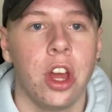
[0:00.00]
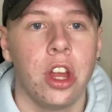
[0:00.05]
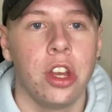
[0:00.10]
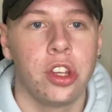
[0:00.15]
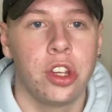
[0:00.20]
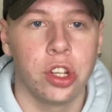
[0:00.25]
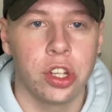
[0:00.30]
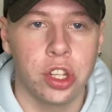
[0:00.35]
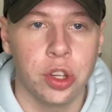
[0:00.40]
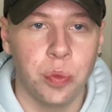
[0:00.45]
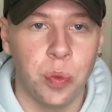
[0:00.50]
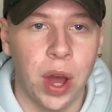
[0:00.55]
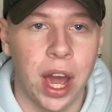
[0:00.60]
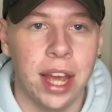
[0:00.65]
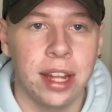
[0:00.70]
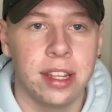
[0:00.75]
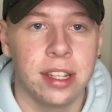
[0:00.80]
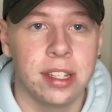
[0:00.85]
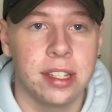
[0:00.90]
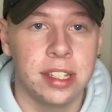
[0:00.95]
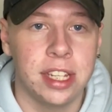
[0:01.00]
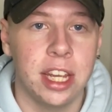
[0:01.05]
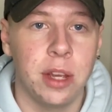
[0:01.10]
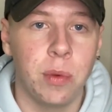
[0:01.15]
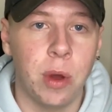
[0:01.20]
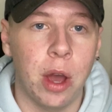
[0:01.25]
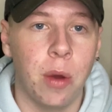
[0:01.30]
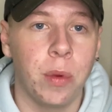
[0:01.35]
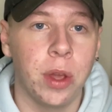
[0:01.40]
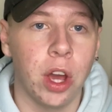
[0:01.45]
Just a way to see
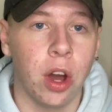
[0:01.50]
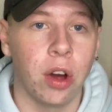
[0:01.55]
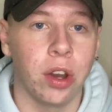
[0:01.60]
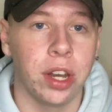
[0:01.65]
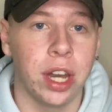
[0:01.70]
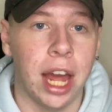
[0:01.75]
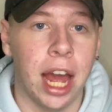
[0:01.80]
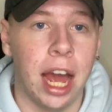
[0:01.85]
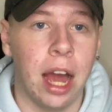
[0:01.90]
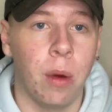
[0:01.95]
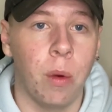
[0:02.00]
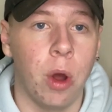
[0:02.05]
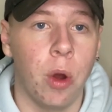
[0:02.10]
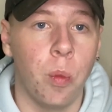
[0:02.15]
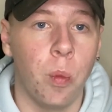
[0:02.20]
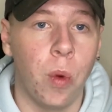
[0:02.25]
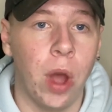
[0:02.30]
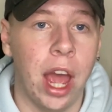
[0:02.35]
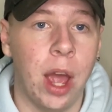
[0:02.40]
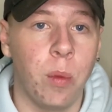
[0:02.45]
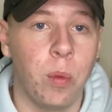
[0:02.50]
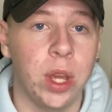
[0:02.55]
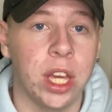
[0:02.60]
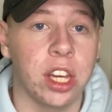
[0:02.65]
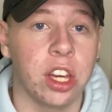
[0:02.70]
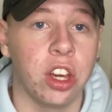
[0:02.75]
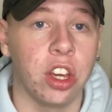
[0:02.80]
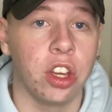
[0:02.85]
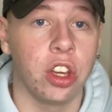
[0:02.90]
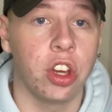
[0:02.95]
where we are now and where we
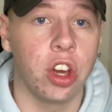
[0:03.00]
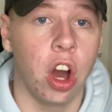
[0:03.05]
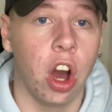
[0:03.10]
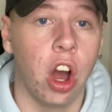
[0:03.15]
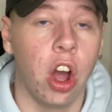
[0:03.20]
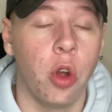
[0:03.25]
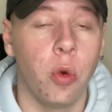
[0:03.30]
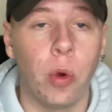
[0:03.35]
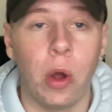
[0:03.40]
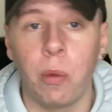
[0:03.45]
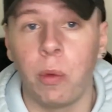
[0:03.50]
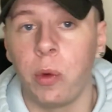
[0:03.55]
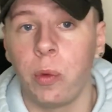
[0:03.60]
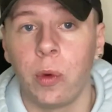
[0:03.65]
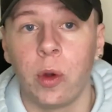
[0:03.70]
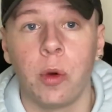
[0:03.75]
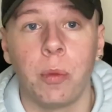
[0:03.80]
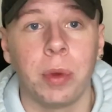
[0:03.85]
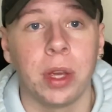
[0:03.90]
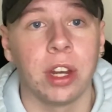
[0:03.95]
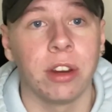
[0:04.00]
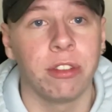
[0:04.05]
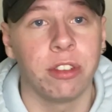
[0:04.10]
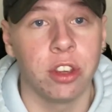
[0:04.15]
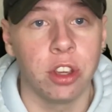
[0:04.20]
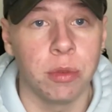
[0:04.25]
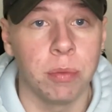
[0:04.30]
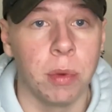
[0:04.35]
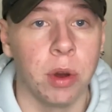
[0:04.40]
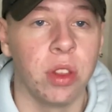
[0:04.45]
can go, where we will be in a
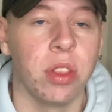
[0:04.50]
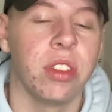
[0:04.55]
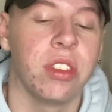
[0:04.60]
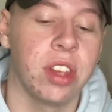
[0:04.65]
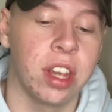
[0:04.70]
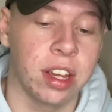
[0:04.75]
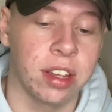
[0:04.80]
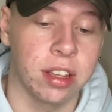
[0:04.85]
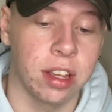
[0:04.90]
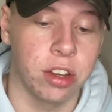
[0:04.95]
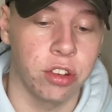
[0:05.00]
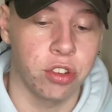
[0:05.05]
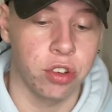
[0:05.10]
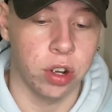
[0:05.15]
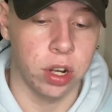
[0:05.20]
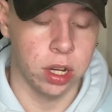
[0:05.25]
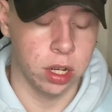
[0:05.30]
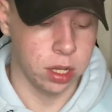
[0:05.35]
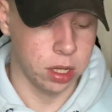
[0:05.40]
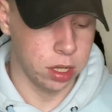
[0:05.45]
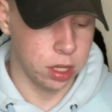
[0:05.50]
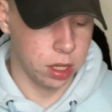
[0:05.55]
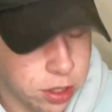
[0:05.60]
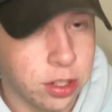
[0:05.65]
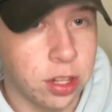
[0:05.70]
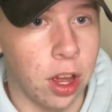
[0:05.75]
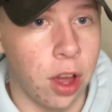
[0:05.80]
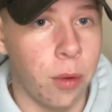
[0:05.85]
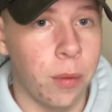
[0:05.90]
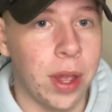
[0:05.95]
few months, etc.
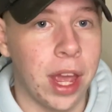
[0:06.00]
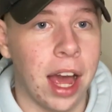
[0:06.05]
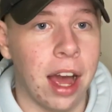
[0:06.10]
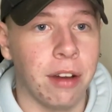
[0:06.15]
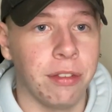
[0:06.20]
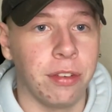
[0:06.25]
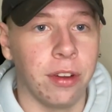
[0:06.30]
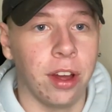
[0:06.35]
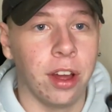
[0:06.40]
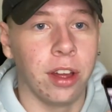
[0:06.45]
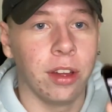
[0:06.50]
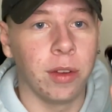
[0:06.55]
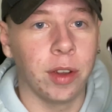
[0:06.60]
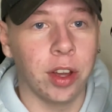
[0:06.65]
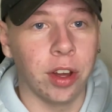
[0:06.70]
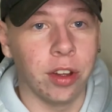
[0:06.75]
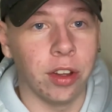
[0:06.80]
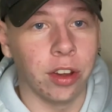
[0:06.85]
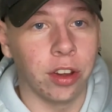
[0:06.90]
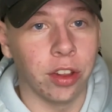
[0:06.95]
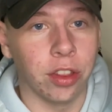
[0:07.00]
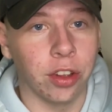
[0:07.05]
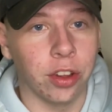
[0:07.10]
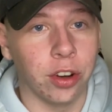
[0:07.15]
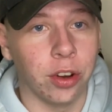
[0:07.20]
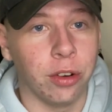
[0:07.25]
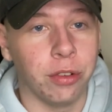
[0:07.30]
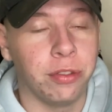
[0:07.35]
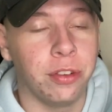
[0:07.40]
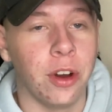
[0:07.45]
So we have got the good
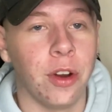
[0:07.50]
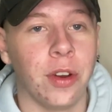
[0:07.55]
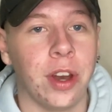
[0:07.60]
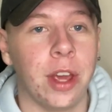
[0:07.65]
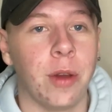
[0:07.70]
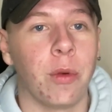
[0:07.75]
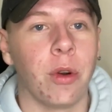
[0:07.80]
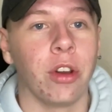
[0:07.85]
old phone here.